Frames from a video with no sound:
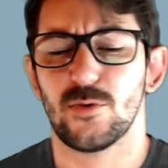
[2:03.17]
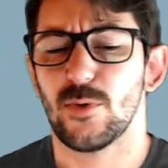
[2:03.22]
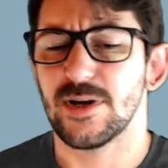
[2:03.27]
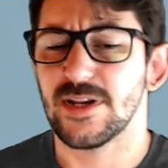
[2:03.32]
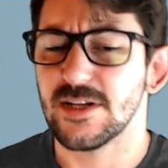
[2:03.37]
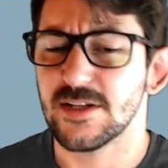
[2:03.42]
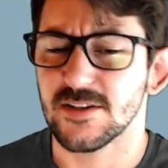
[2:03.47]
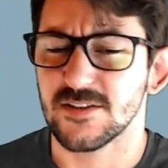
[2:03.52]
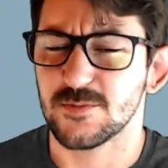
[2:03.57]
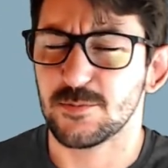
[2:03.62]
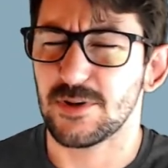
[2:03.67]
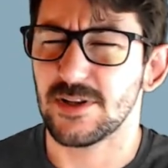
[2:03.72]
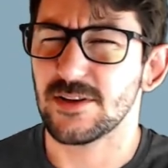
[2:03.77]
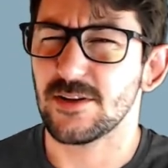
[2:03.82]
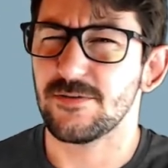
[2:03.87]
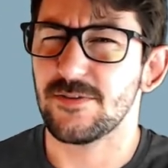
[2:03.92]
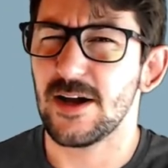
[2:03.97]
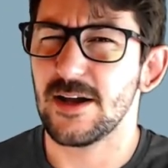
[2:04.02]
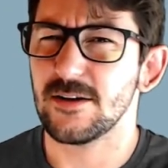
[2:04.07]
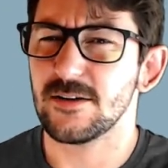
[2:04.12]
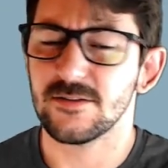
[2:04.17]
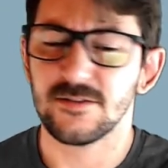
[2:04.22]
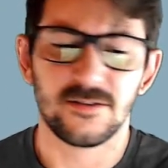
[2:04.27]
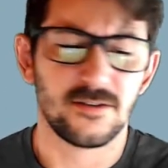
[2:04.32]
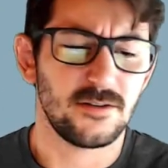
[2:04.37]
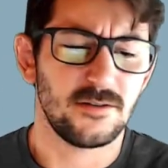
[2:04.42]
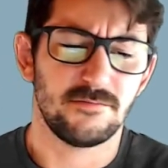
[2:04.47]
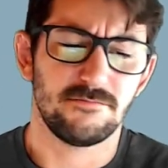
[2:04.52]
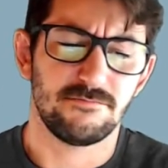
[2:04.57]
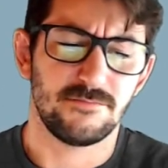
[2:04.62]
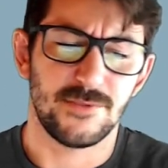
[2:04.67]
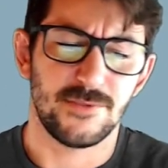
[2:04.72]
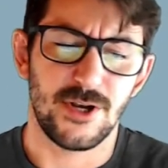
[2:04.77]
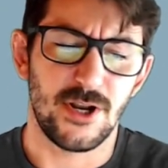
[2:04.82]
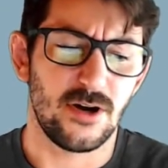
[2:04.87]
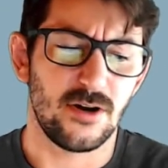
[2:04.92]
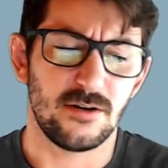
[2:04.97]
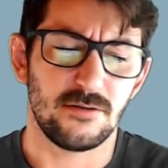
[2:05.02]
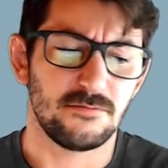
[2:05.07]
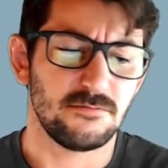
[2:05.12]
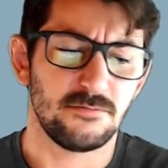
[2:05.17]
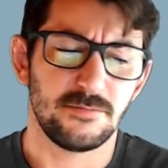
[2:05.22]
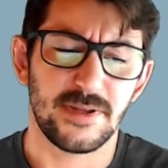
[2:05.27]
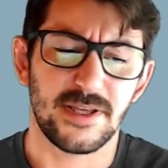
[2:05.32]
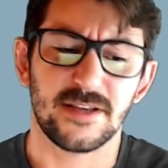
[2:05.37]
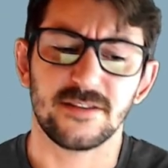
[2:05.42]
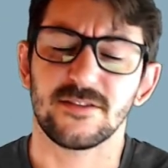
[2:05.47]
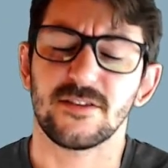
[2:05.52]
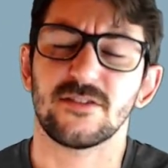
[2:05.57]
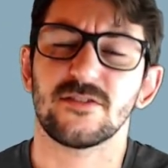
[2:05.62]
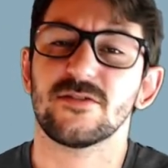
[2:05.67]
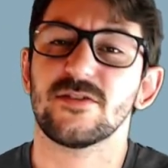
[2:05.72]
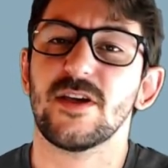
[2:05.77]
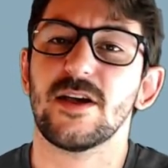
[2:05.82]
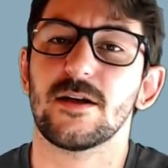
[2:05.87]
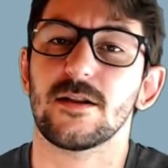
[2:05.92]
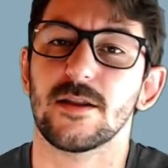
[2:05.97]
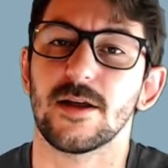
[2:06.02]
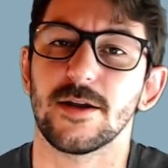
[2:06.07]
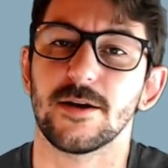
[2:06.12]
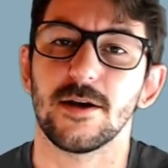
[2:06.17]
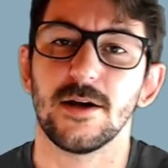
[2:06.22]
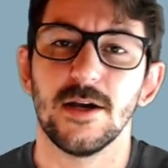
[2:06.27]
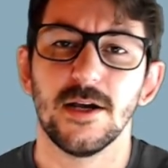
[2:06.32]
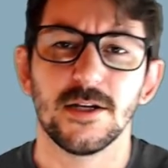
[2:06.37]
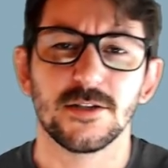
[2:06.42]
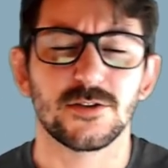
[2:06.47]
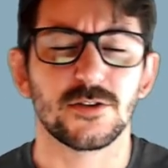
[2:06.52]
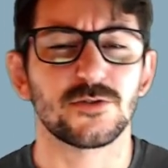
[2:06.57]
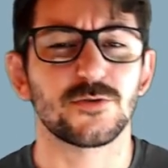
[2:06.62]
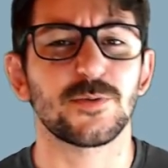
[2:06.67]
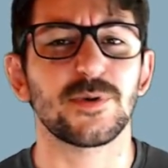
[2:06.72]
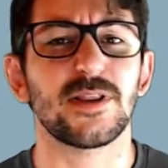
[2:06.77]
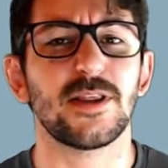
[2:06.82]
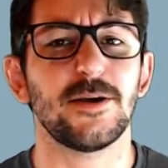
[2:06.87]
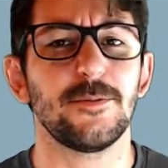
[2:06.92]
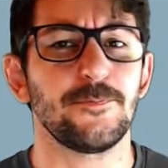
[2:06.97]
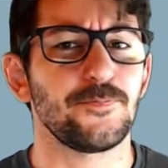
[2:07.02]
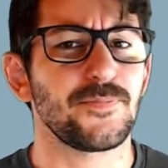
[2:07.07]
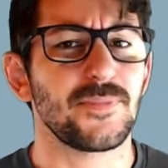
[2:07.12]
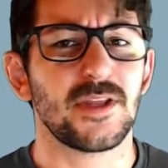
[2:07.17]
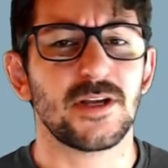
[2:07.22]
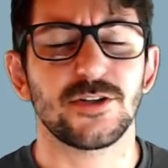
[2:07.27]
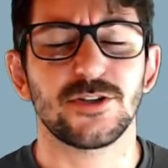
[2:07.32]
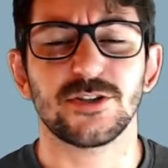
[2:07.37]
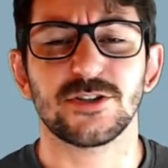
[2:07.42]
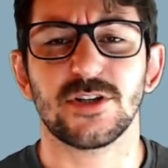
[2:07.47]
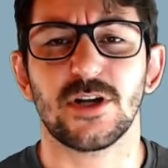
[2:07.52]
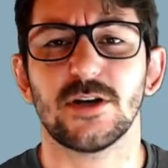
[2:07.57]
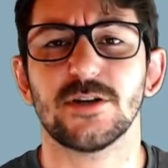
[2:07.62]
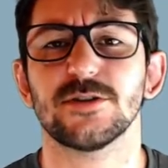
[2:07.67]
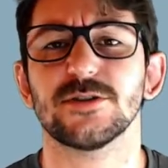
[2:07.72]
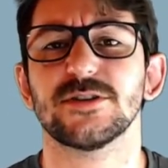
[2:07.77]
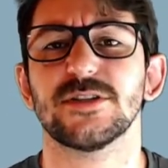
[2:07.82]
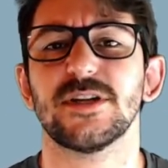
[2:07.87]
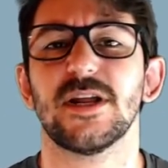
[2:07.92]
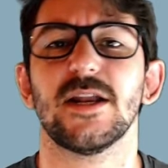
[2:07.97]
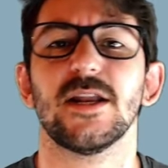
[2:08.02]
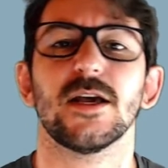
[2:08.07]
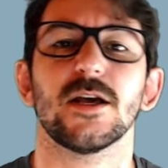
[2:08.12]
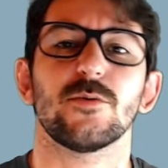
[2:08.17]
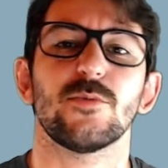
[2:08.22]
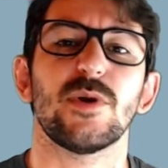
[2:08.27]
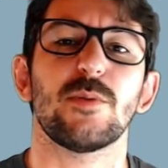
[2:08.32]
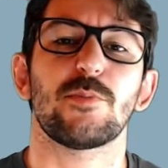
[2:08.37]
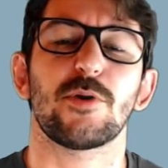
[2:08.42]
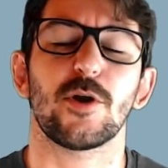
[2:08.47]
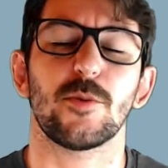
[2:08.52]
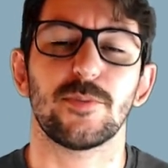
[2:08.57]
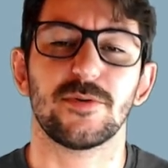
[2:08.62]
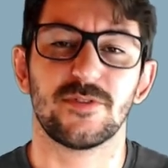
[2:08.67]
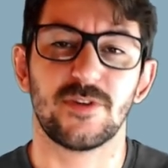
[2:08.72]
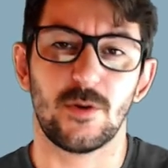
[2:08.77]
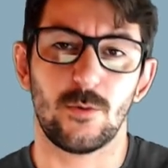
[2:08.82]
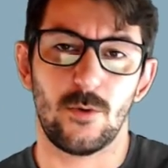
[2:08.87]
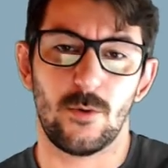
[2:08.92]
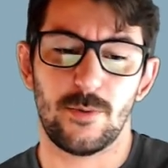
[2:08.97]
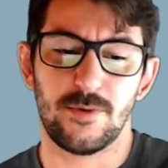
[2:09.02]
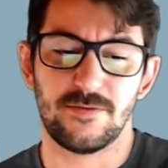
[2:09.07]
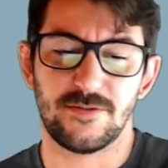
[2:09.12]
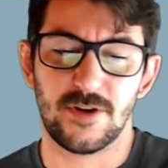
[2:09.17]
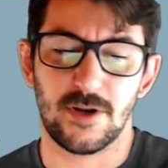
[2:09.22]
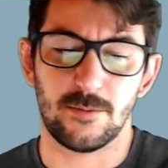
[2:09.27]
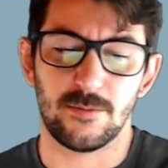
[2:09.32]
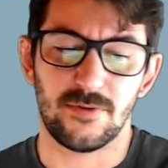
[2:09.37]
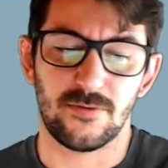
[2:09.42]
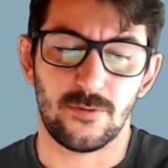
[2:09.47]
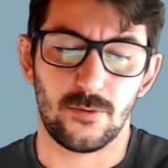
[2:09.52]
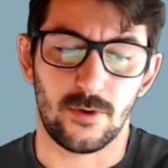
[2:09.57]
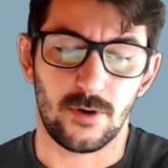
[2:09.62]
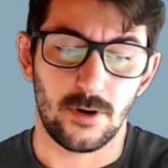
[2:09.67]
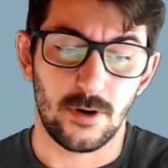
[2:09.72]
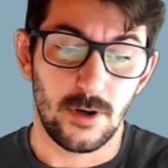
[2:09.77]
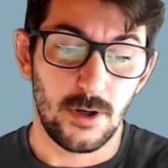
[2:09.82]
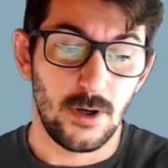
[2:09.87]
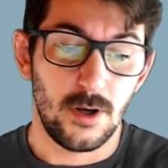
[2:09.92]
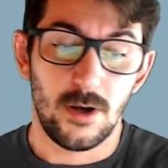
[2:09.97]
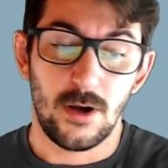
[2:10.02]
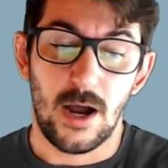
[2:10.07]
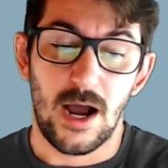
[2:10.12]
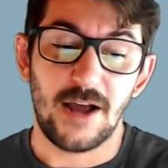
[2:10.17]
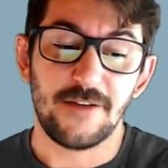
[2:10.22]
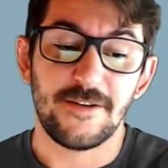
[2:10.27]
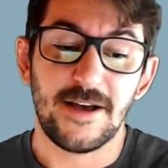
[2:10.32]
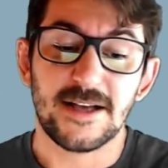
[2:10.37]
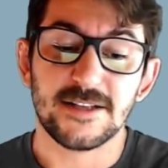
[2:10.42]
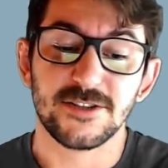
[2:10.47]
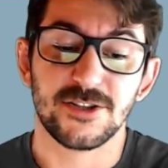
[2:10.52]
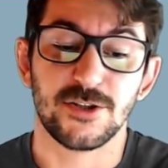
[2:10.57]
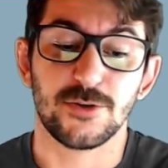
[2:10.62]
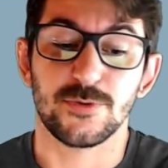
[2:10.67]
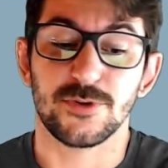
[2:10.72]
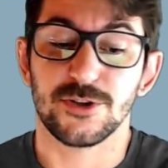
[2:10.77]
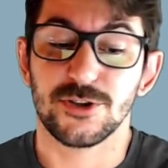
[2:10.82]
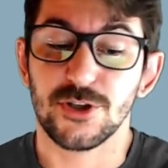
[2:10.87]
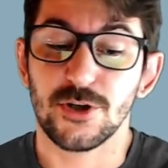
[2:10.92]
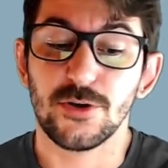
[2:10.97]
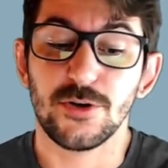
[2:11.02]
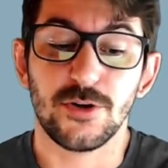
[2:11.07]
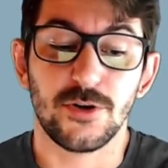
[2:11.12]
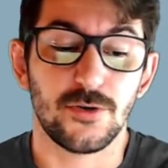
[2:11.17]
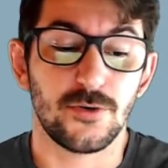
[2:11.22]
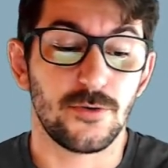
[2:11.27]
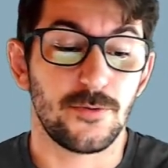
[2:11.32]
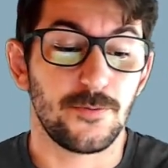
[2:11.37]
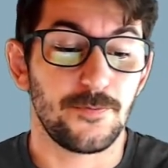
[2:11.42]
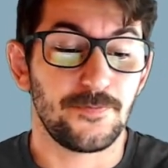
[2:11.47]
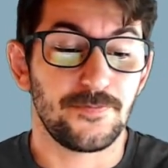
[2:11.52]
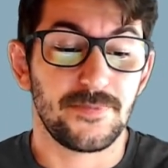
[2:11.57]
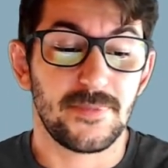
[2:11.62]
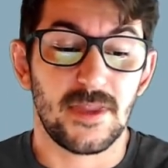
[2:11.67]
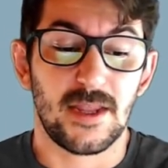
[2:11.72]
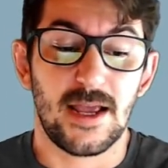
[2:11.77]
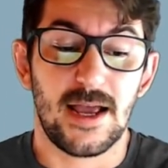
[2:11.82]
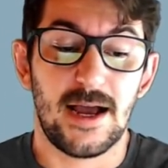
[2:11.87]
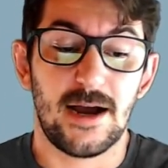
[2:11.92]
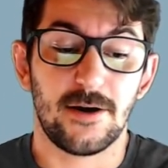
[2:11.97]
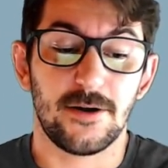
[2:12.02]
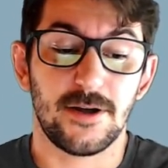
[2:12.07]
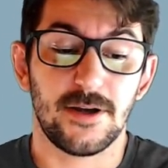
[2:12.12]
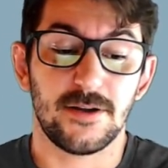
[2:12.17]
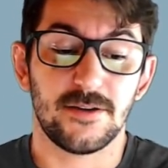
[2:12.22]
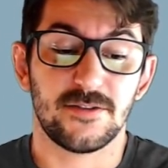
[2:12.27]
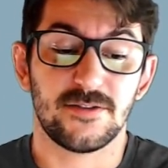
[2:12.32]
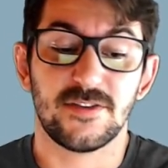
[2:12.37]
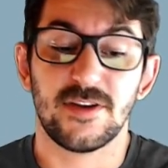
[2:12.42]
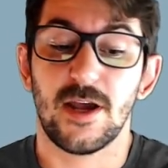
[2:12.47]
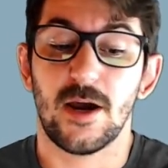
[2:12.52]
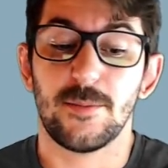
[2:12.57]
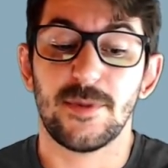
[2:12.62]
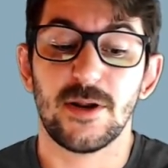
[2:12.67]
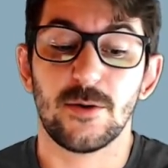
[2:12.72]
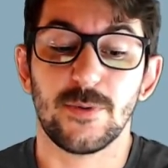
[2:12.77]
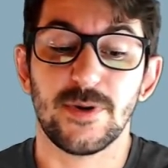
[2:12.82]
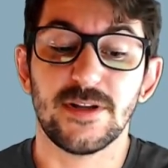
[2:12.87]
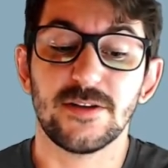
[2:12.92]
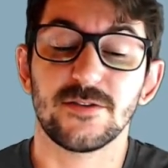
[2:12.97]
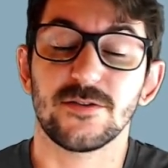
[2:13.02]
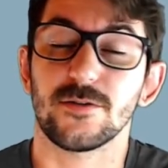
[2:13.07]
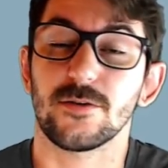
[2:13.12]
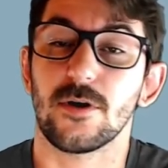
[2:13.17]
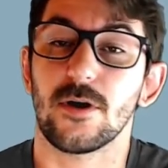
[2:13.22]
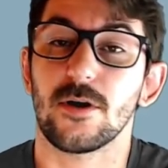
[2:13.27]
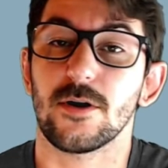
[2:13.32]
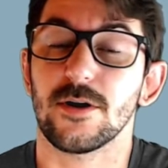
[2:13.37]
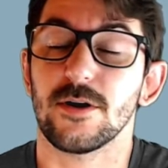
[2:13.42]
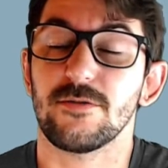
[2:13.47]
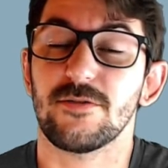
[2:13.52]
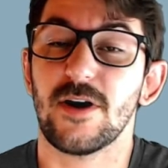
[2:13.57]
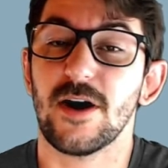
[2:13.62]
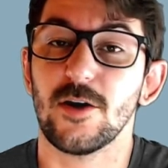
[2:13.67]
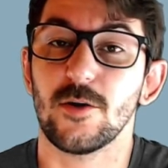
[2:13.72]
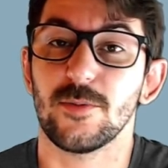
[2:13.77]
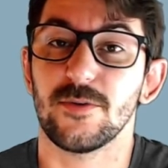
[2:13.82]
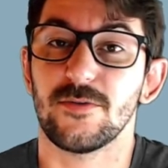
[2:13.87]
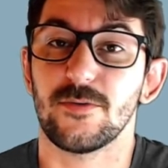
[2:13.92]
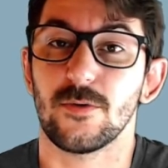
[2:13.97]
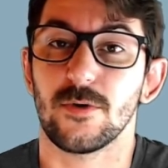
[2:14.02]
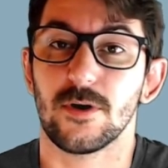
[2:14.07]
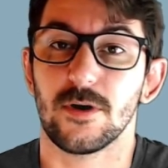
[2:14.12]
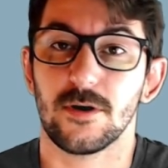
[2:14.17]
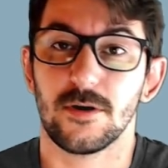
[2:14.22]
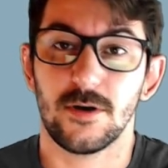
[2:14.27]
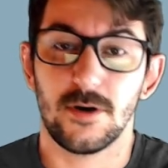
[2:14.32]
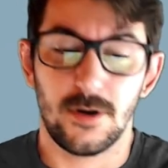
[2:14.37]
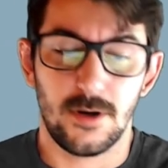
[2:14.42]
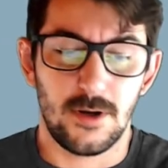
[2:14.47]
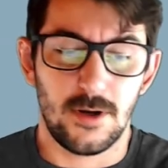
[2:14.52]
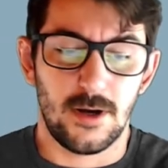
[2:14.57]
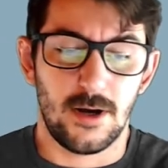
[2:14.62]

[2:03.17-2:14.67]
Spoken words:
Do I need to split the files? No, because it's single end. So it's really just understanding and repurposing what we've done before. I've asked you and showed you how to see how many reads there are in a file before.